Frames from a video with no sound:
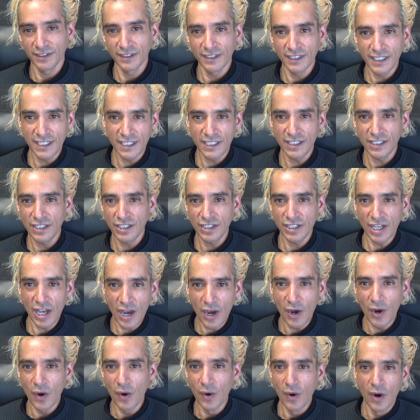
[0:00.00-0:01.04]

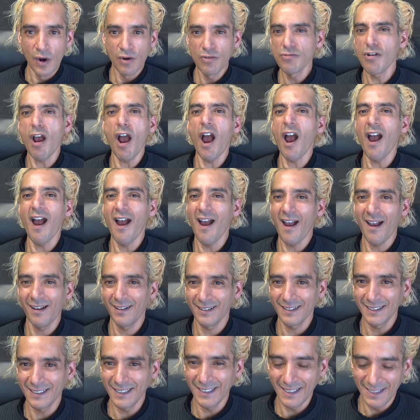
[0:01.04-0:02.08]
Leo.
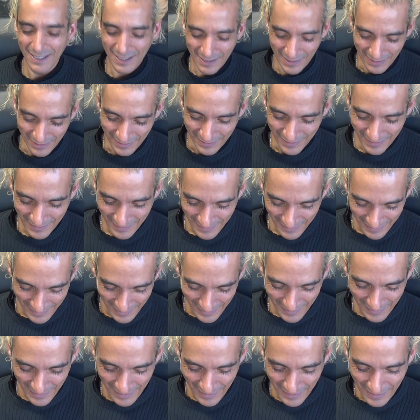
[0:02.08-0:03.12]
Rah, Leo.
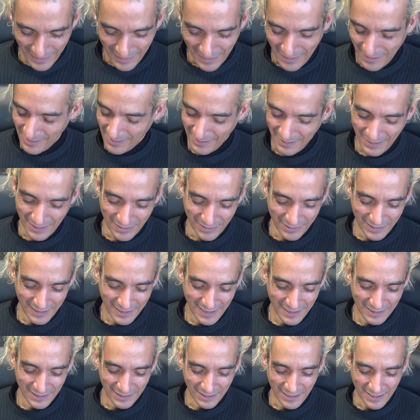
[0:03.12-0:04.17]
Oh, Leo, you
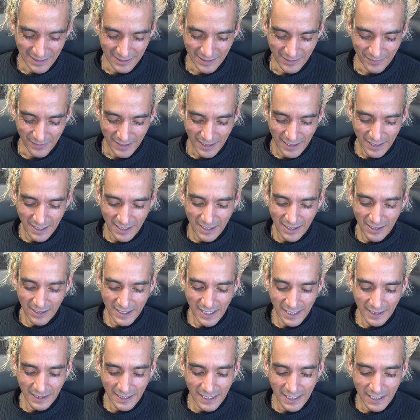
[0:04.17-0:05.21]
guys are awesome.
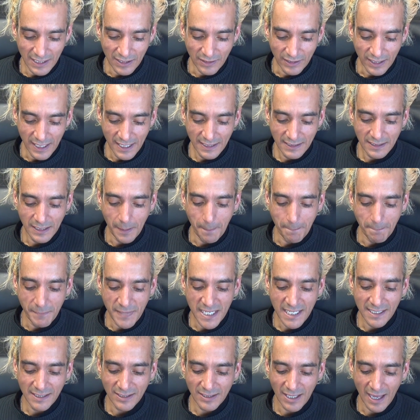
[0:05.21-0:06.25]
Okay, Leo, it's a
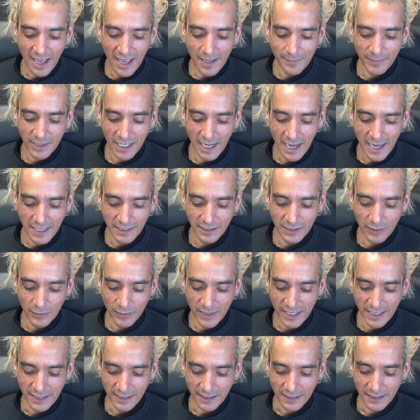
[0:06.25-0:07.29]
me time kind
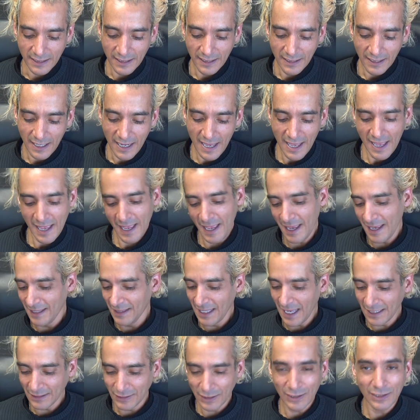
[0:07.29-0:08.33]
of week.
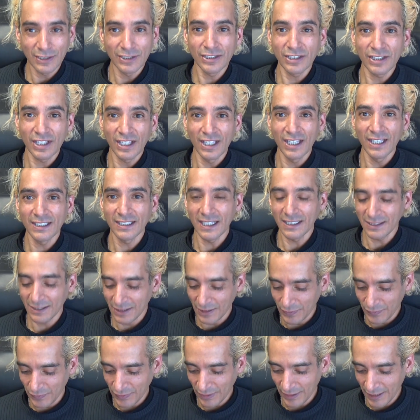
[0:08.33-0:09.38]
Hey, that's a good thing. That's
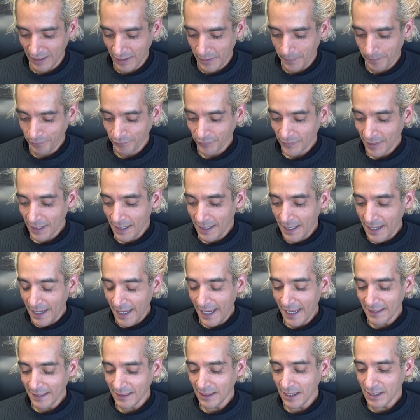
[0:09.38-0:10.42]
good for Leo.
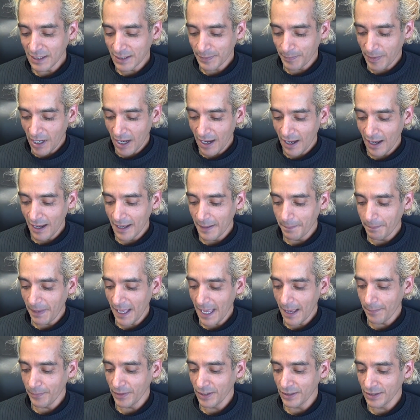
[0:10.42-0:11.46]
Hit the spa and
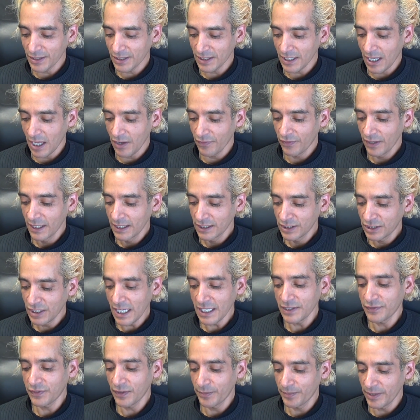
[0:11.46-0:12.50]
pamper yourself
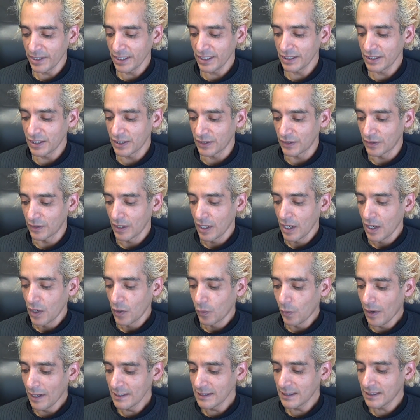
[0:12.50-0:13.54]
just for being you.
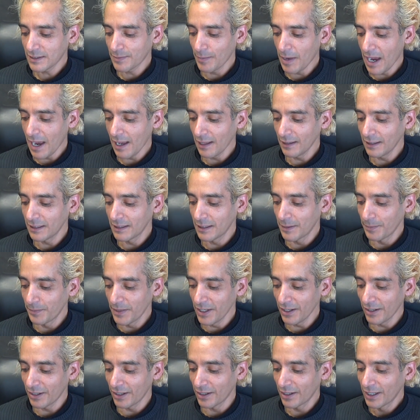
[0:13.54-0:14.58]
One smile in the
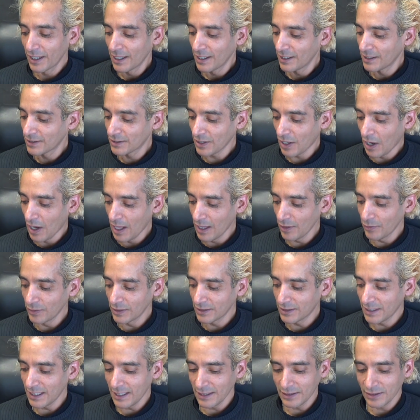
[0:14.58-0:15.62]
mirror is all it
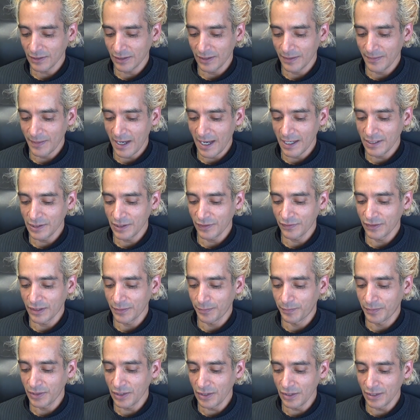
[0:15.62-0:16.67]
will take to remind you of
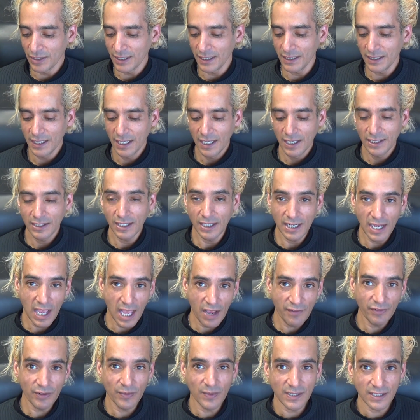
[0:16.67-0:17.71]
the beauty that
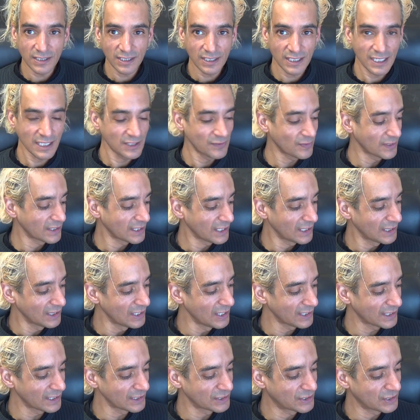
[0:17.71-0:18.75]
everyone sees when they
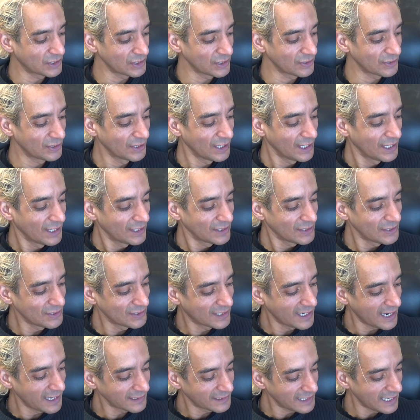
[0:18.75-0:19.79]
look at you.
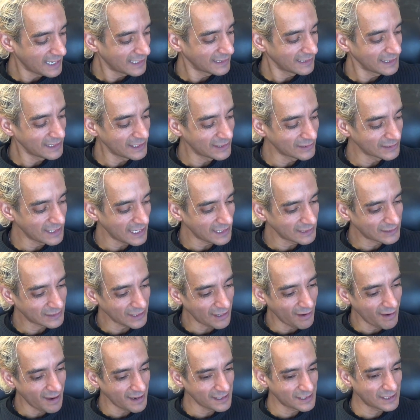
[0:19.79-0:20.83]
You got that, Leo? That's
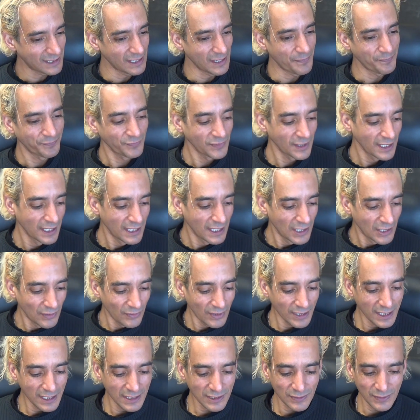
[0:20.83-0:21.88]
awesome.
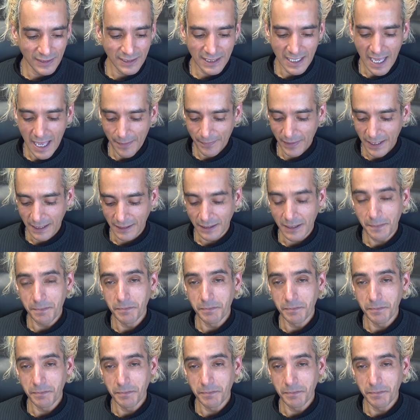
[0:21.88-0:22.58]
But here's what's happening.